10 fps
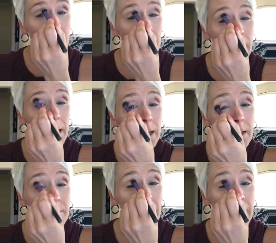
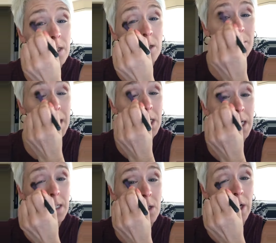And if I get too much, I
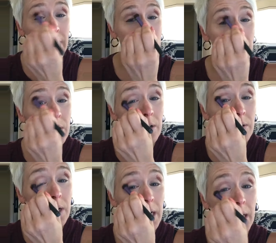just transfer it
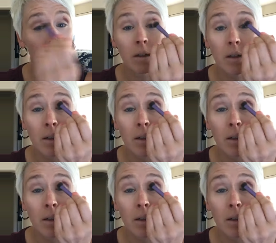over here.